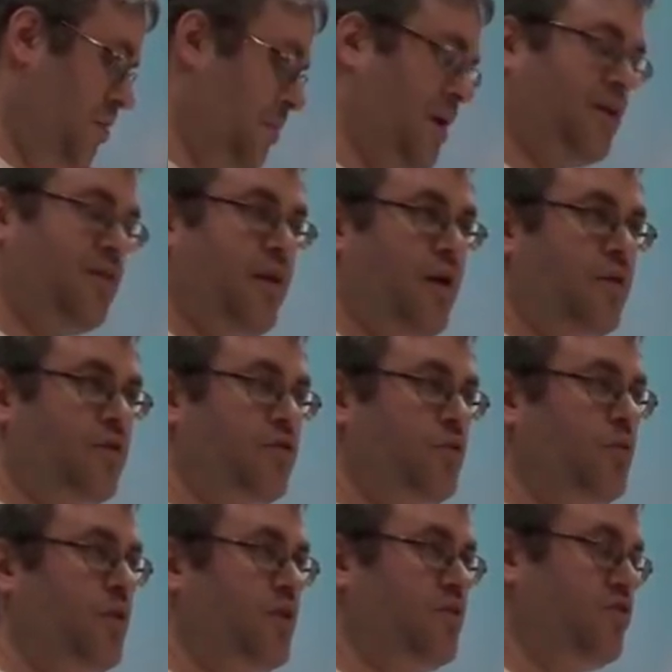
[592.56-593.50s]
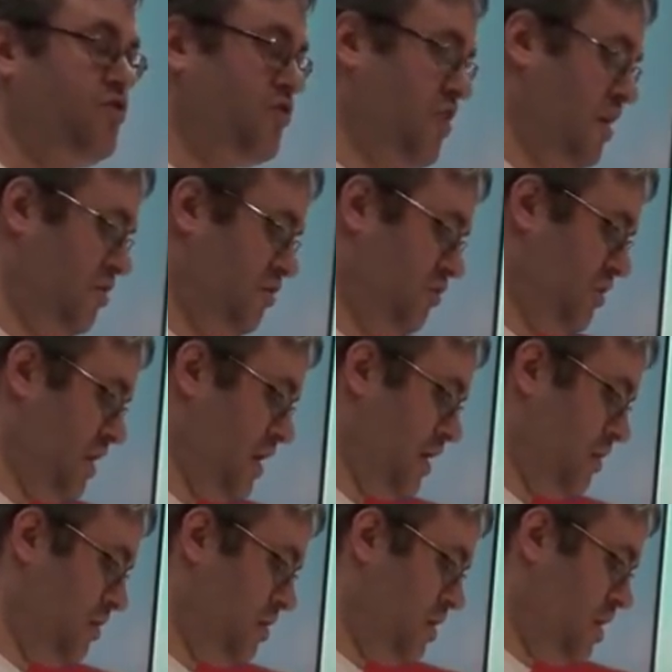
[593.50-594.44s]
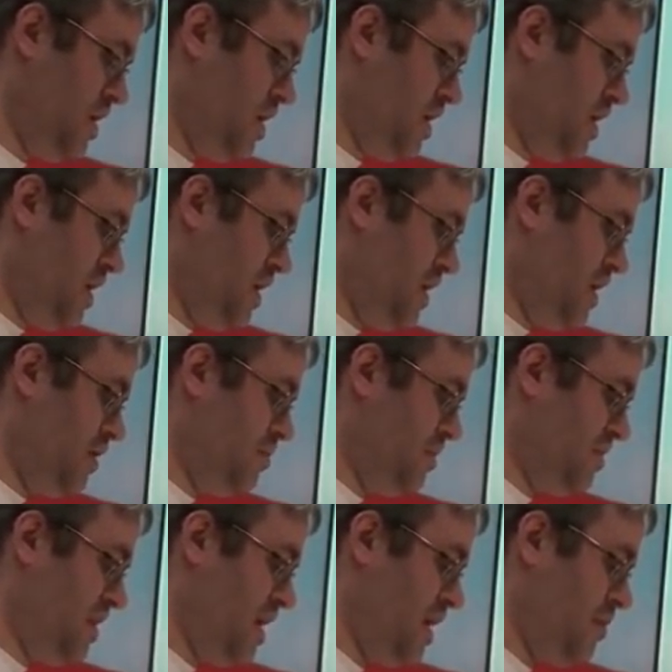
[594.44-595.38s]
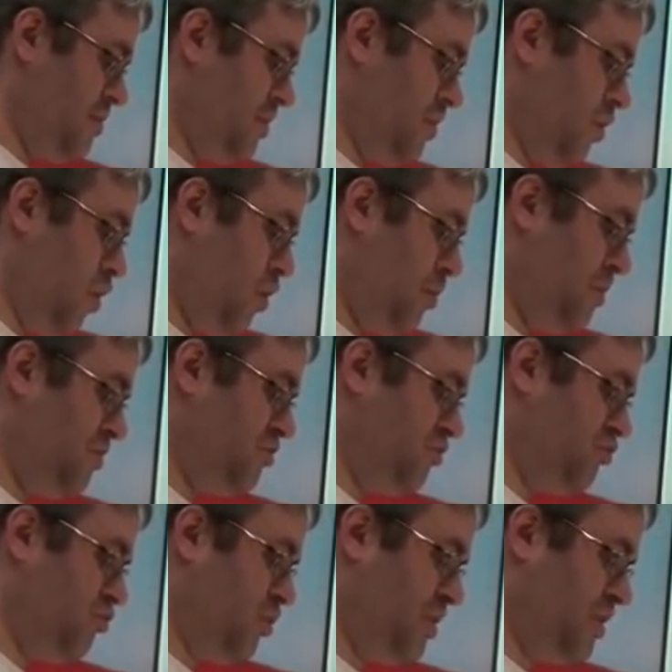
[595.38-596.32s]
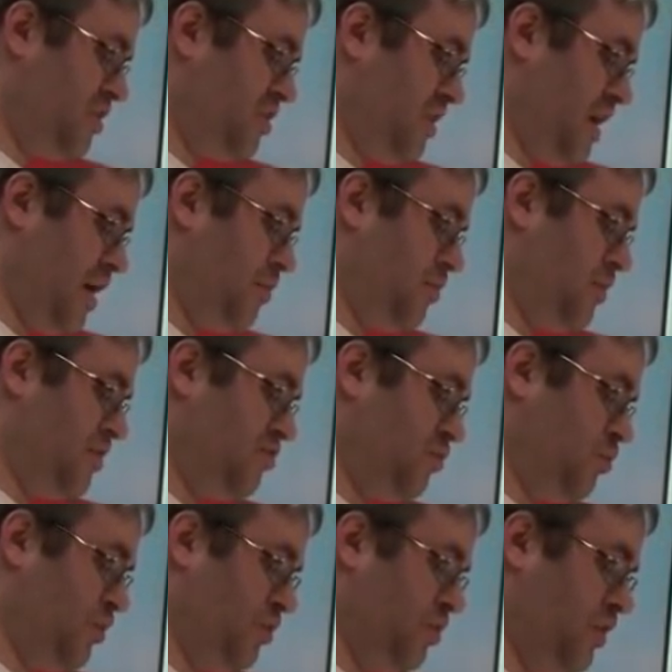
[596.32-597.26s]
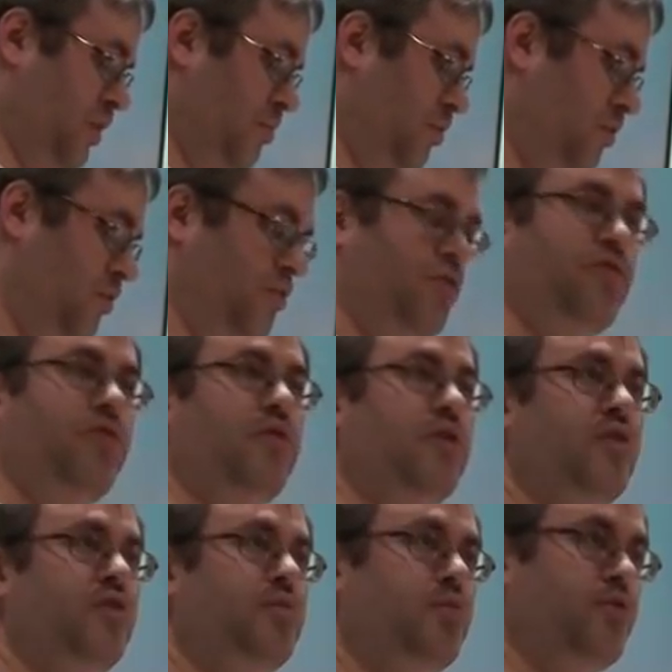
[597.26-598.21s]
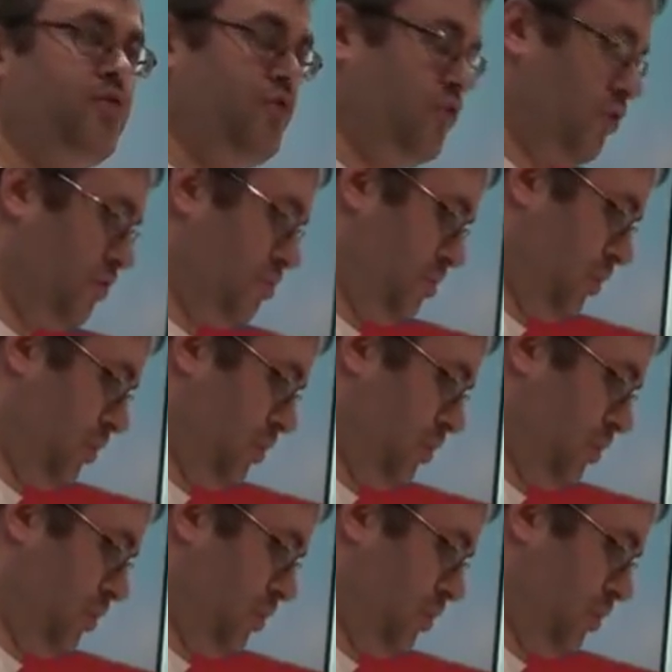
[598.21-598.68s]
Michael Harrington wanted to change that. He became open to joint collaboration with liberals in pursuit